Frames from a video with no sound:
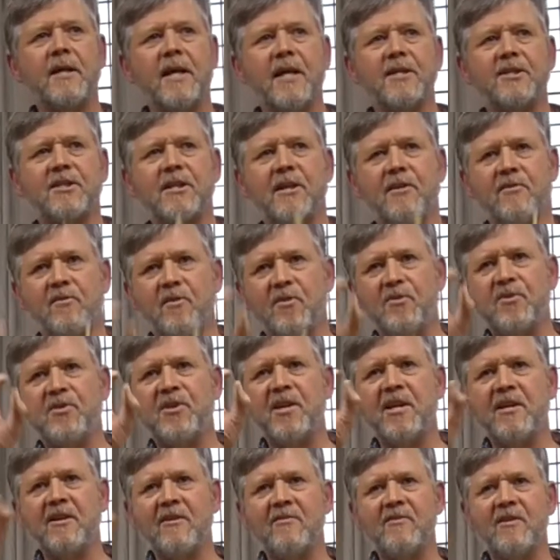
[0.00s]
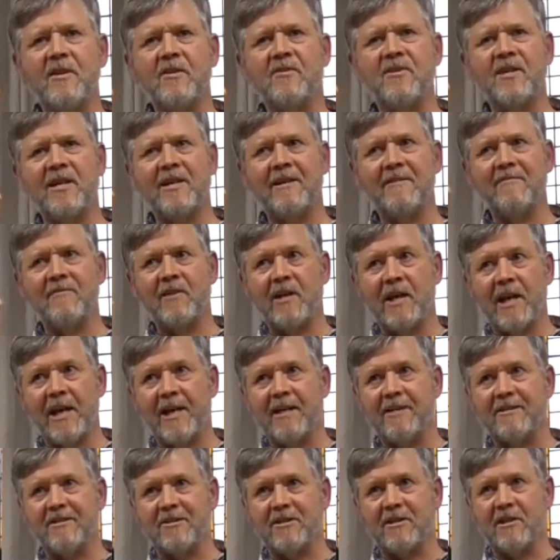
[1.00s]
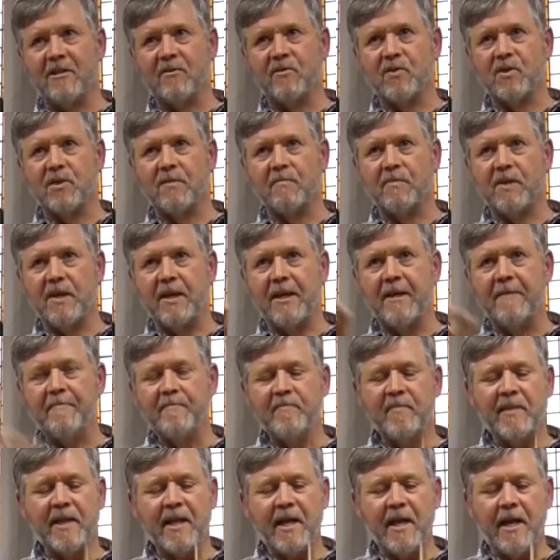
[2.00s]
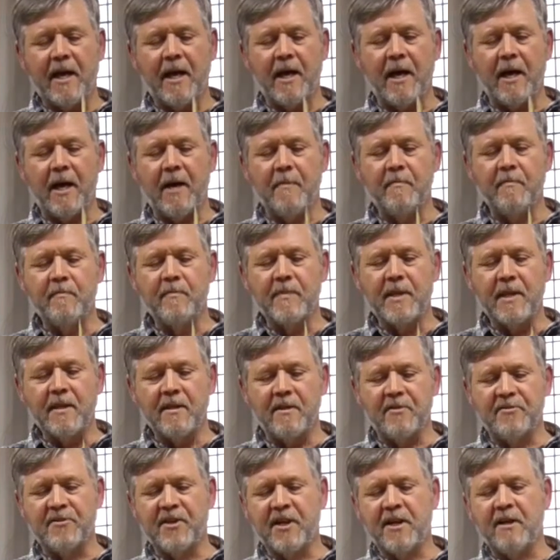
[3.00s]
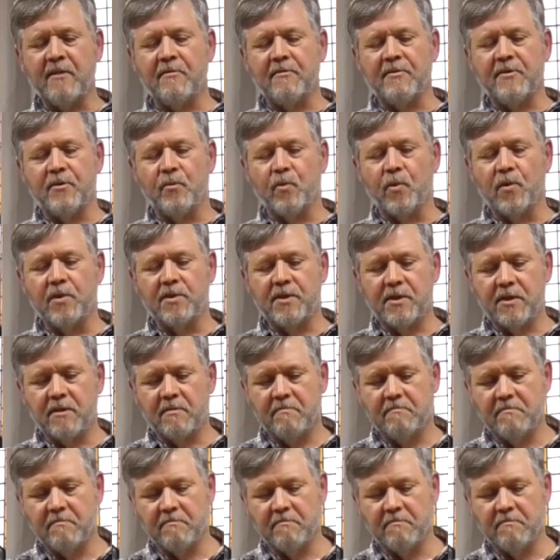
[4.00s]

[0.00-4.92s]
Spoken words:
actually the thinner the line's going to be. The thicker the wood,